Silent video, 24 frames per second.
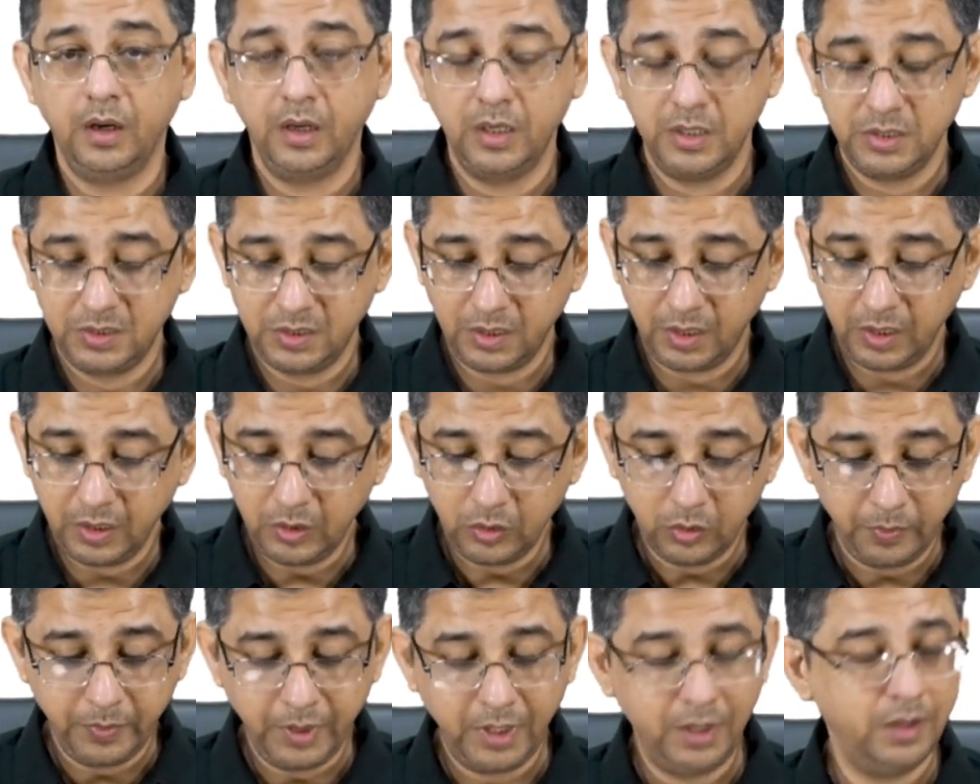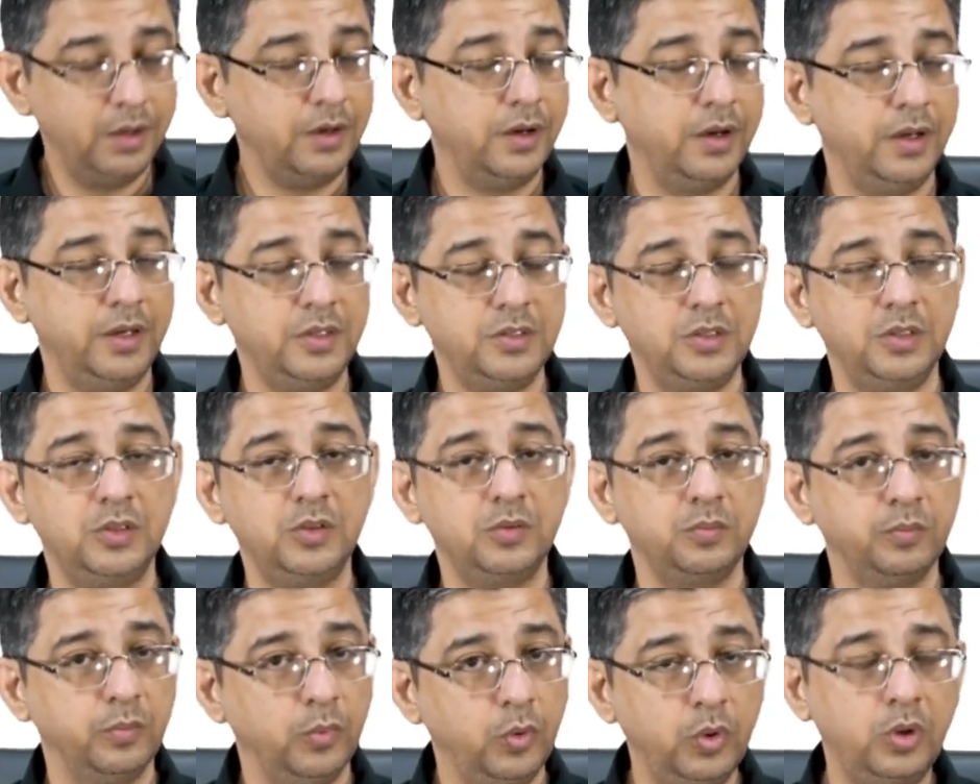Syringomelia, guys, is
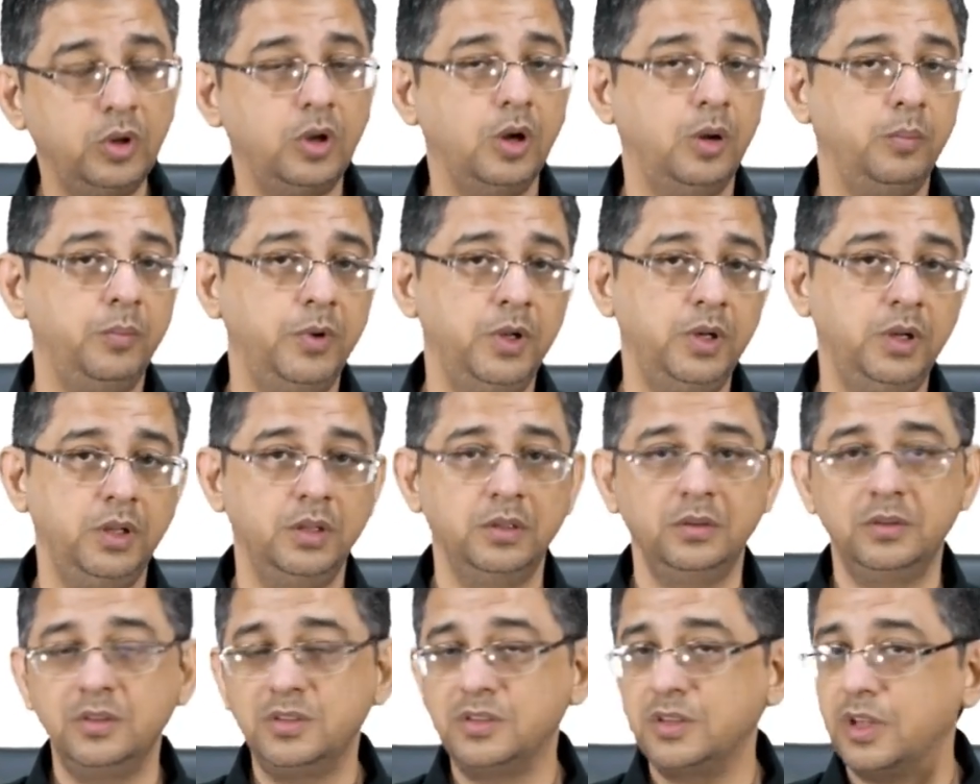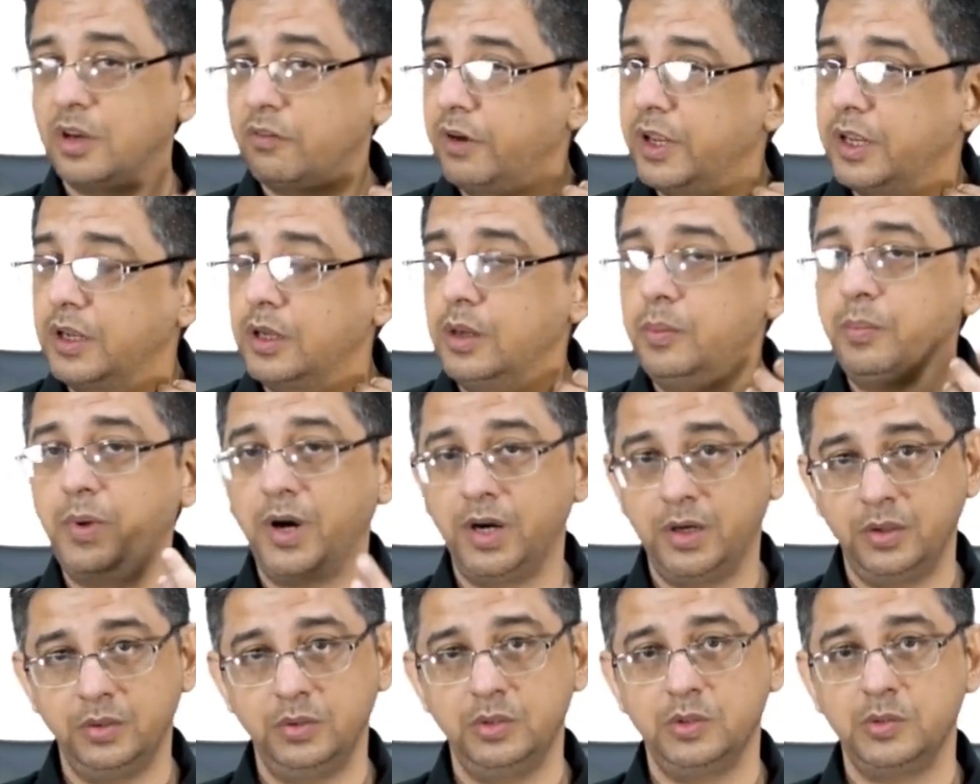more common in the cervical
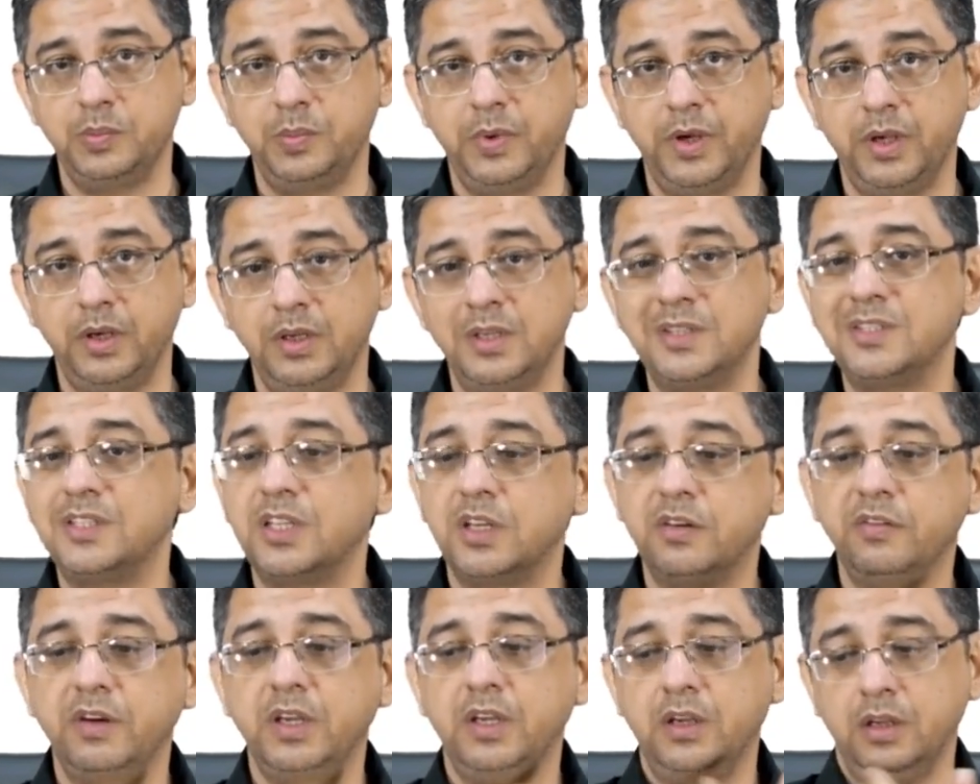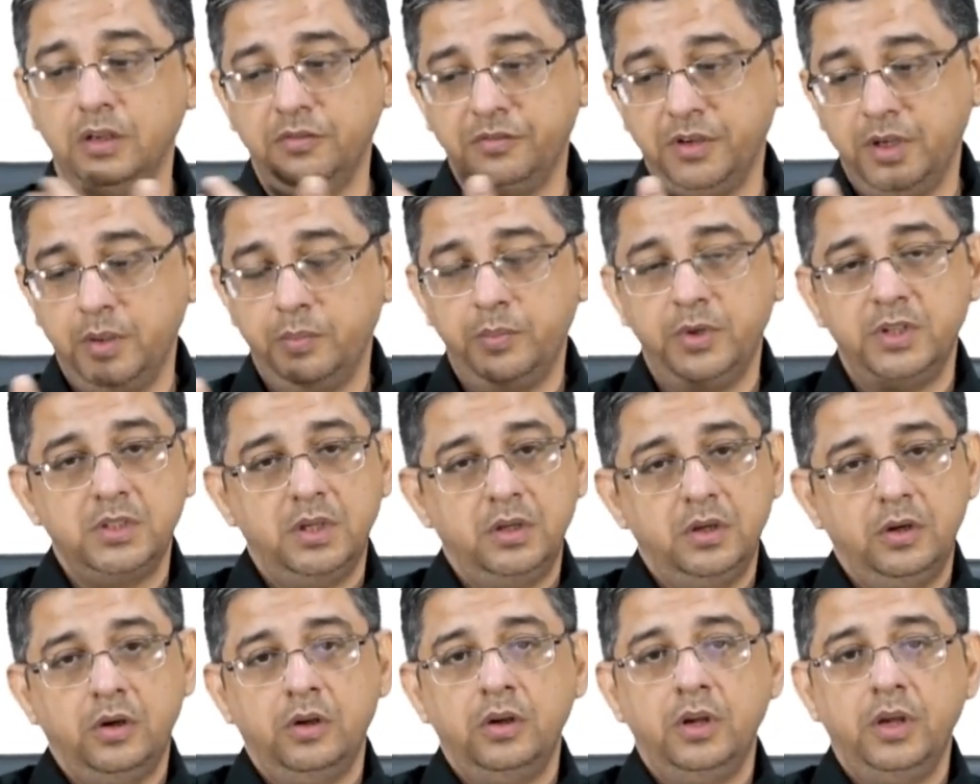part of the spine, and cervical fibers
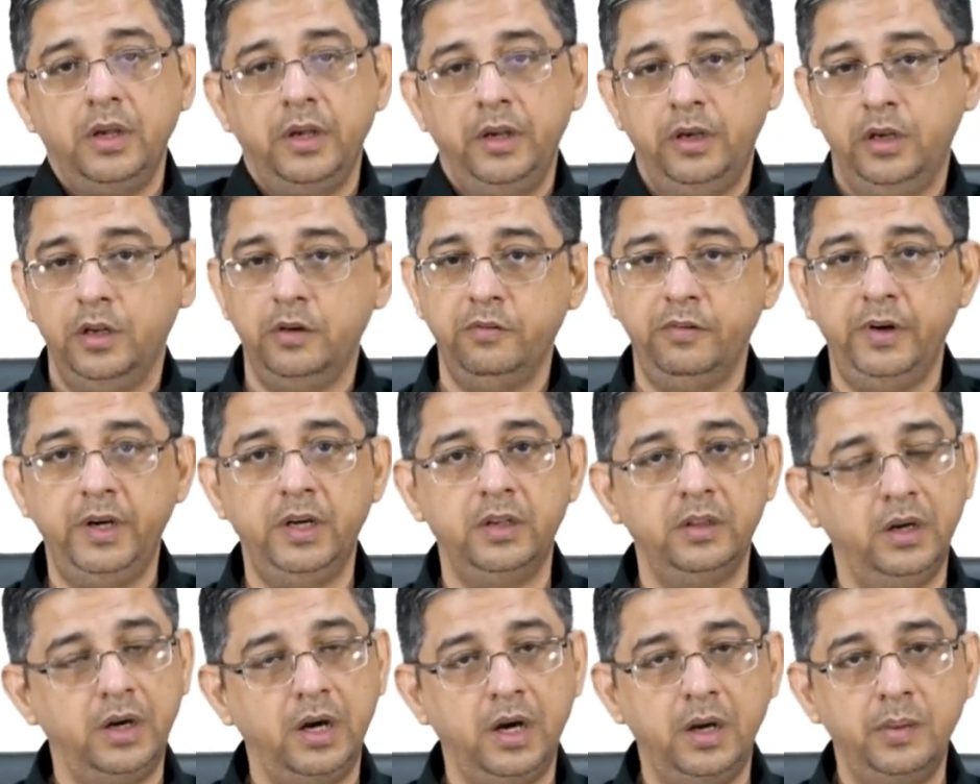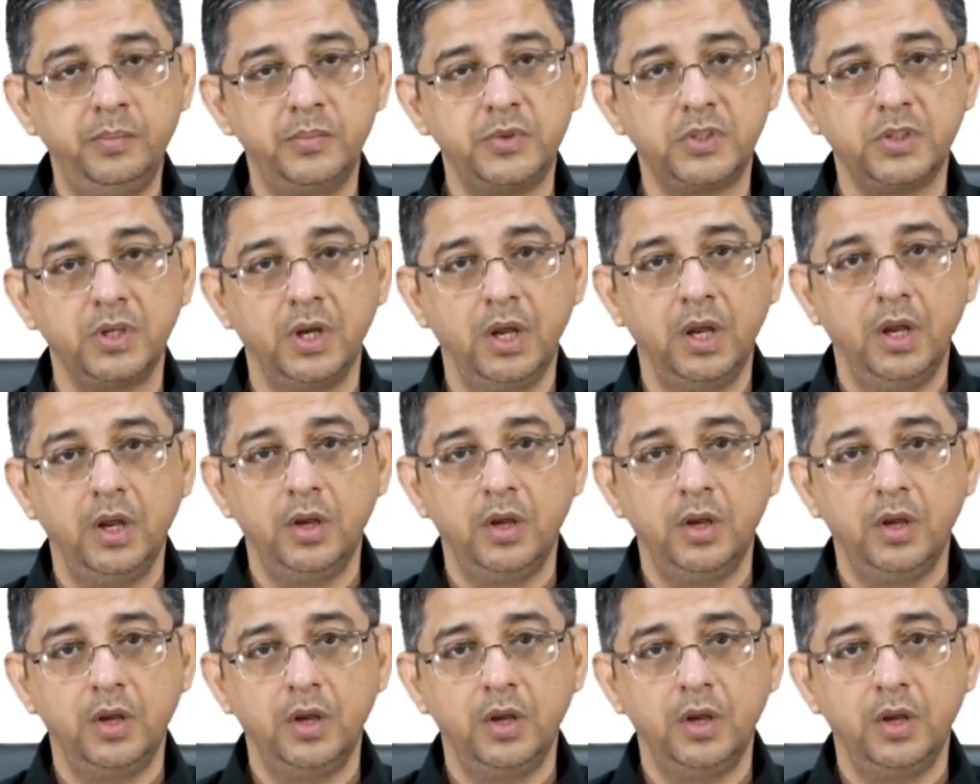are gonna innervate the arms.